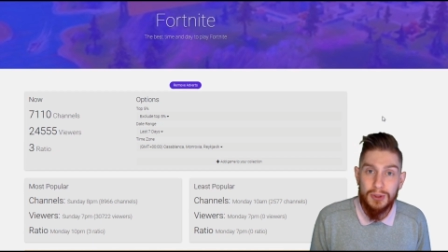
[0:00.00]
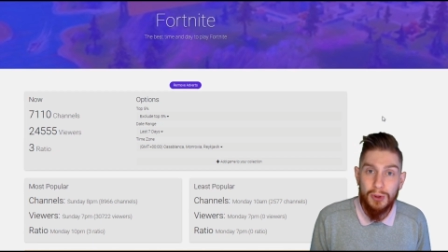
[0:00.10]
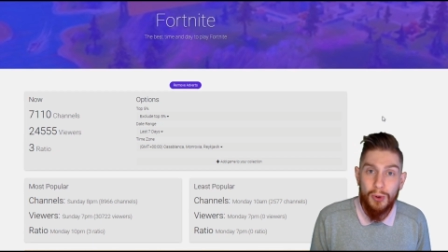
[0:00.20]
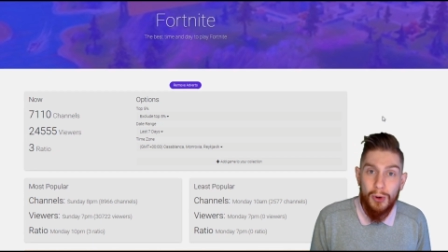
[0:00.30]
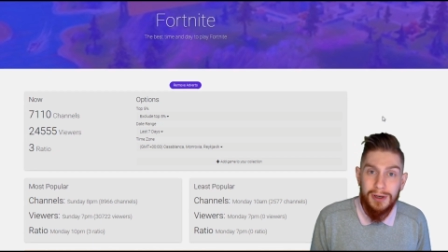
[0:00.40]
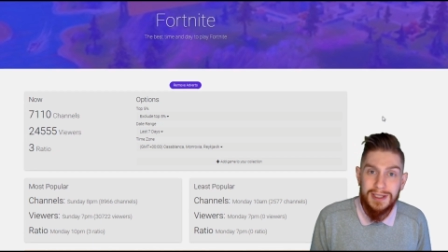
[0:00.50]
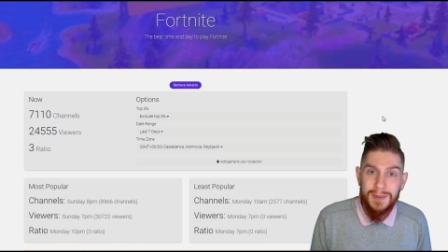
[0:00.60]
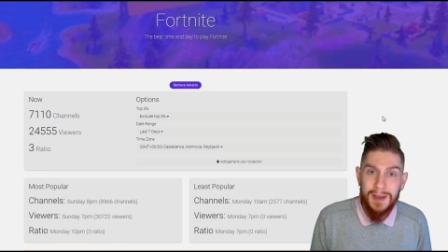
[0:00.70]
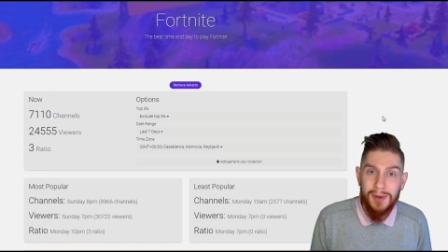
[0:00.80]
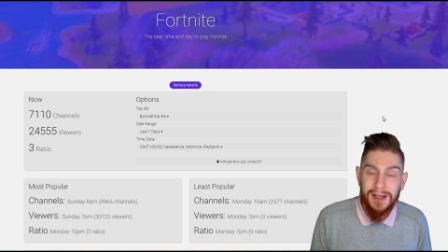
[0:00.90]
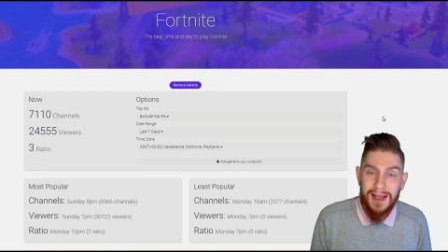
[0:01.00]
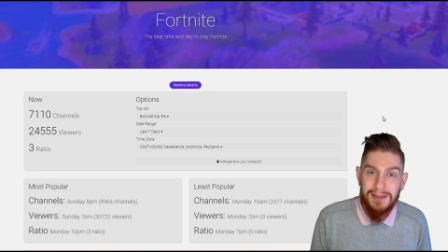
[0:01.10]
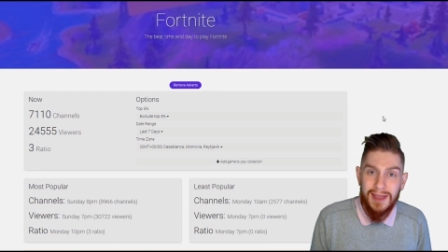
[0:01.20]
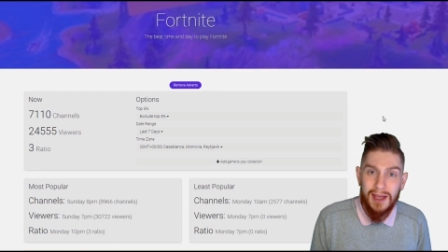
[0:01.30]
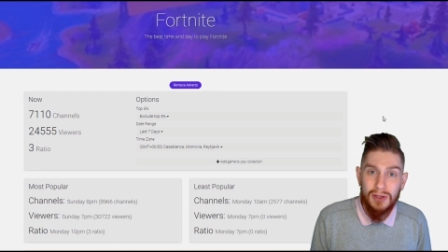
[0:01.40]
So in order to be able to
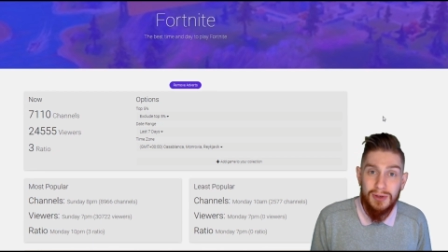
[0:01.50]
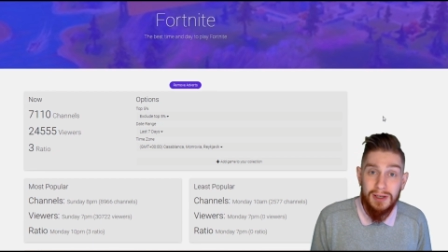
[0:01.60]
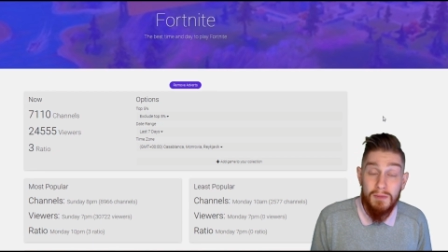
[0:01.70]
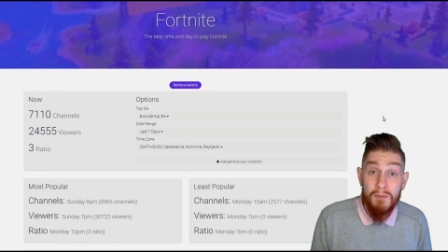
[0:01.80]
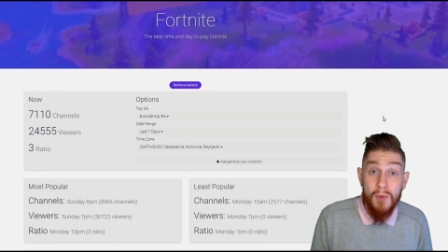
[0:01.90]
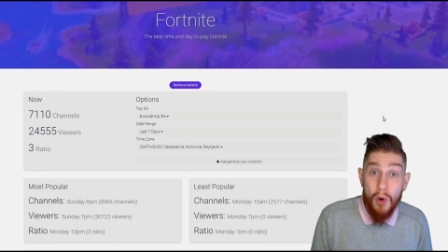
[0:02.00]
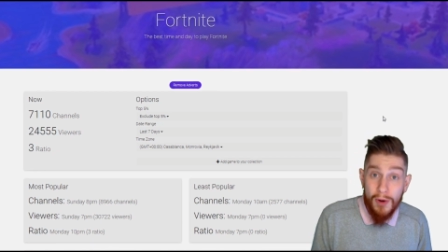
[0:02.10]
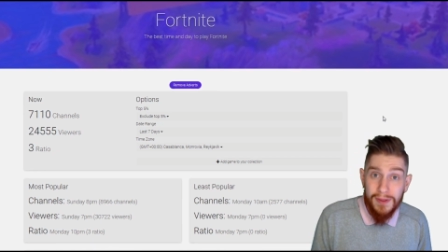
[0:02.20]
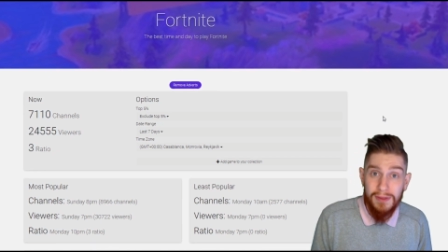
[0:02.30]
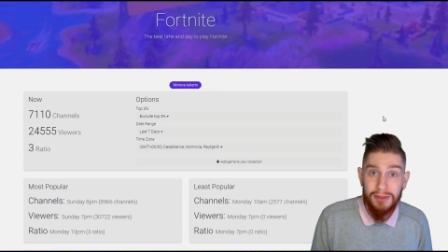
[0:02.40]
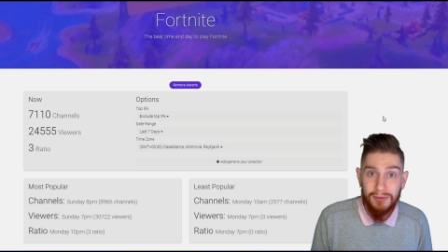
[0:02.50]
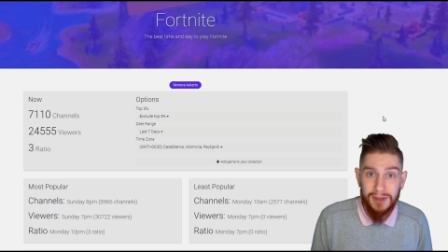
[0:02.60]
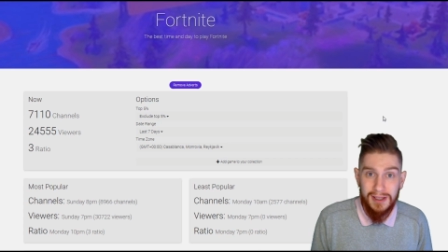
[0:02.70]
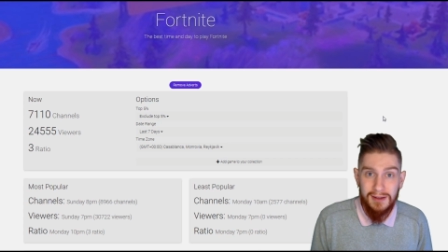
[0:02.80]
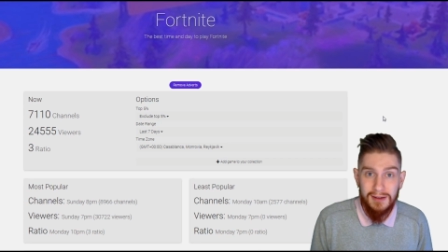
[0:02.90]
get that, you need more than 3.